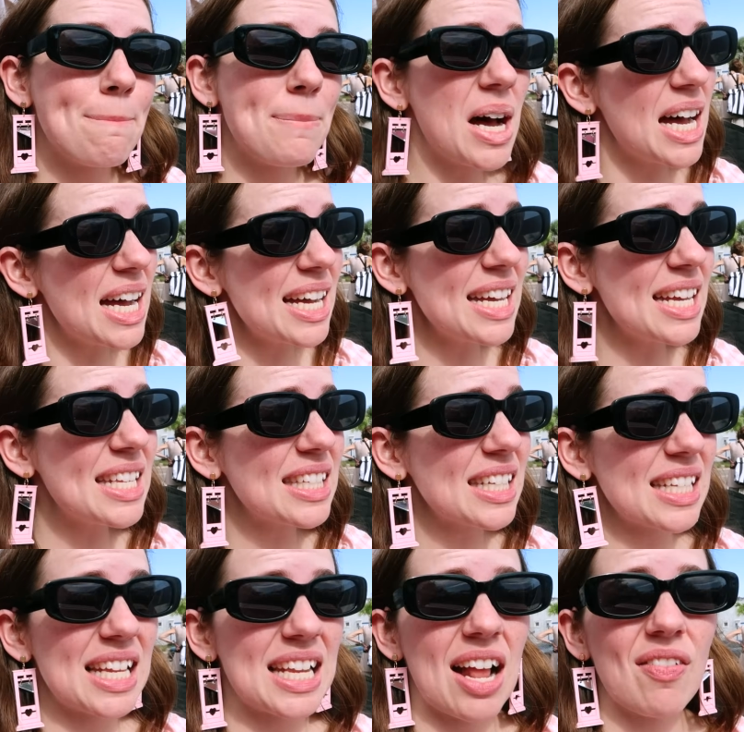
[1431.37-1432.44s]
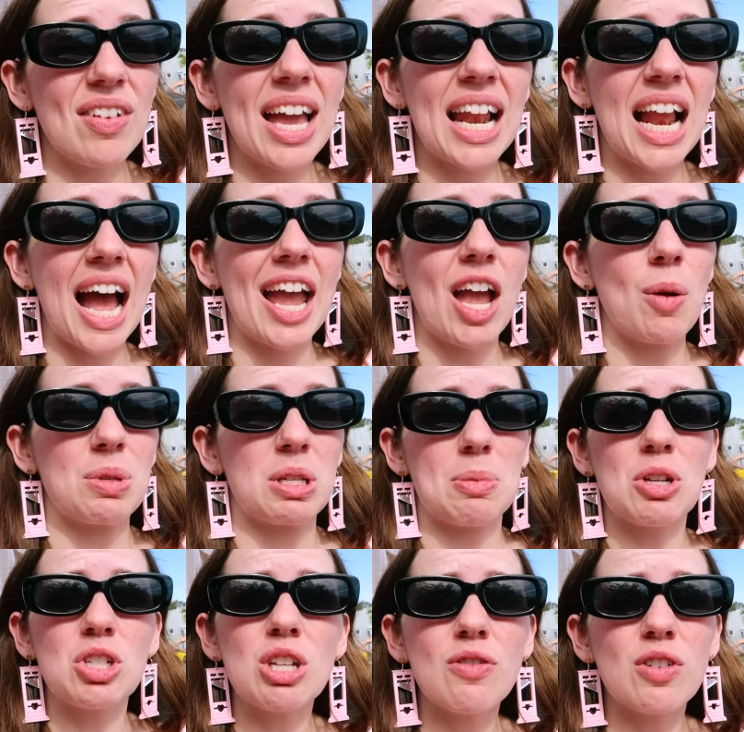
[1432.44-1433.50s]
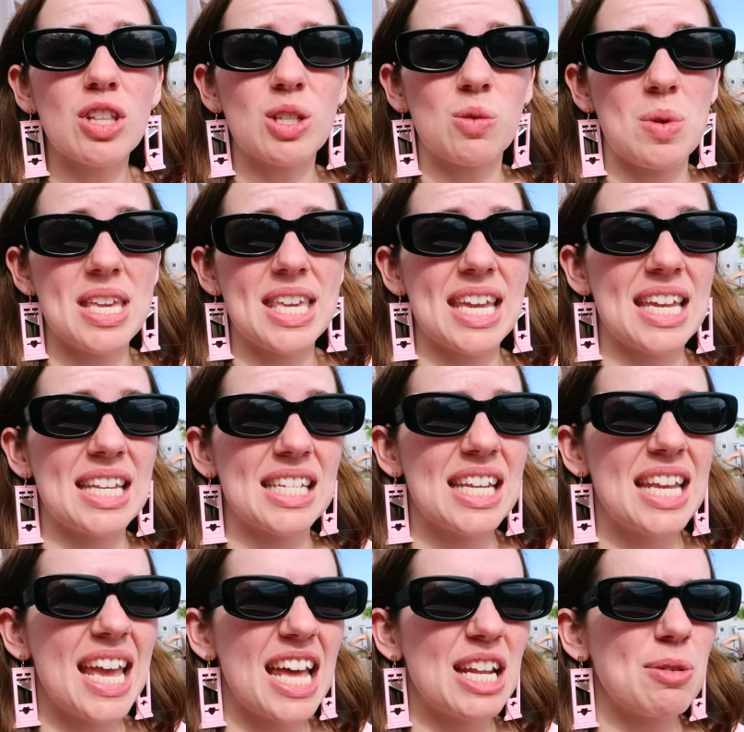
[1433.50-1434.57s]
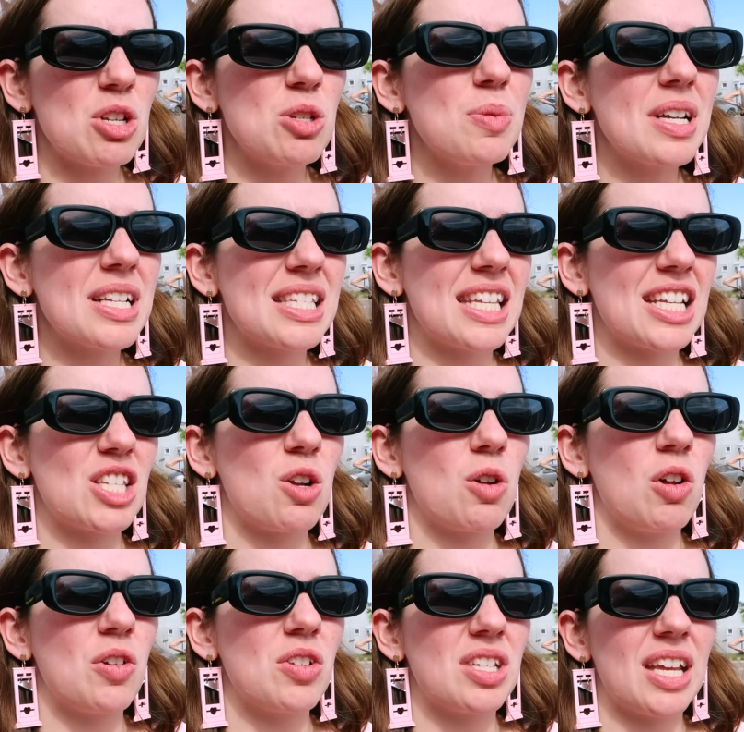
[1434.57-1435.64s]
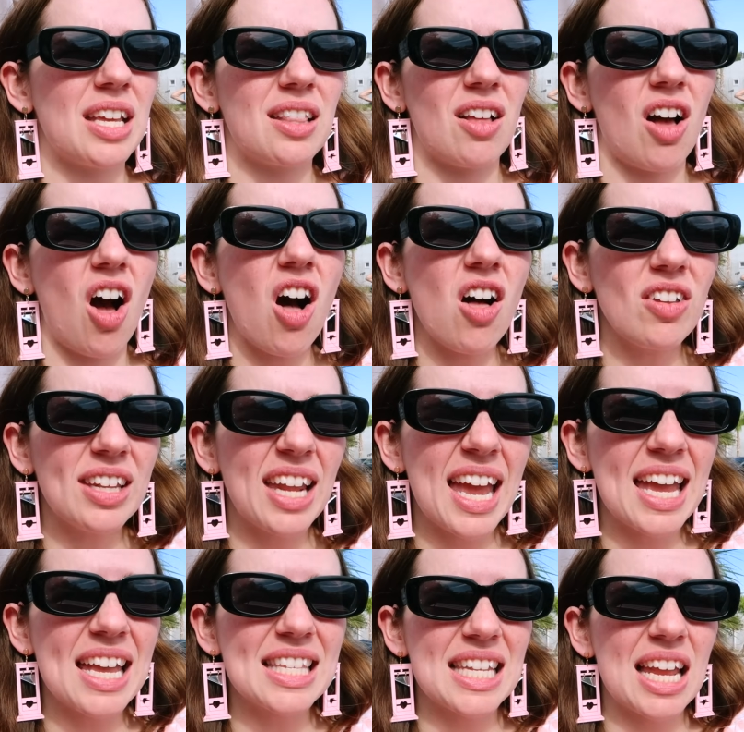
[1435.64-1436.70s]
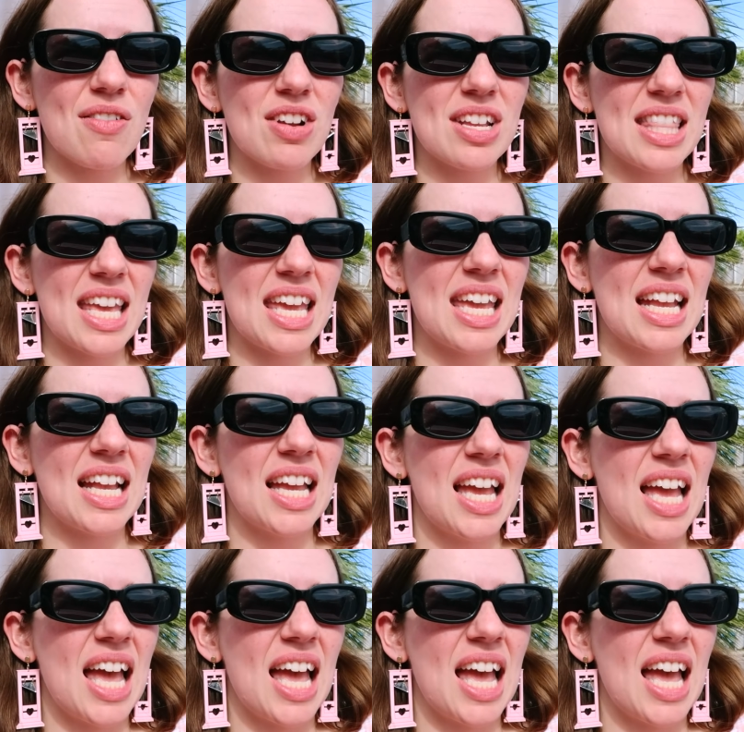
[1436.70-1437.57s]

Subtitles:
bust because I definitely had high hopes, especially for this weekend, and especially because it's like so close to like the holidays and everything.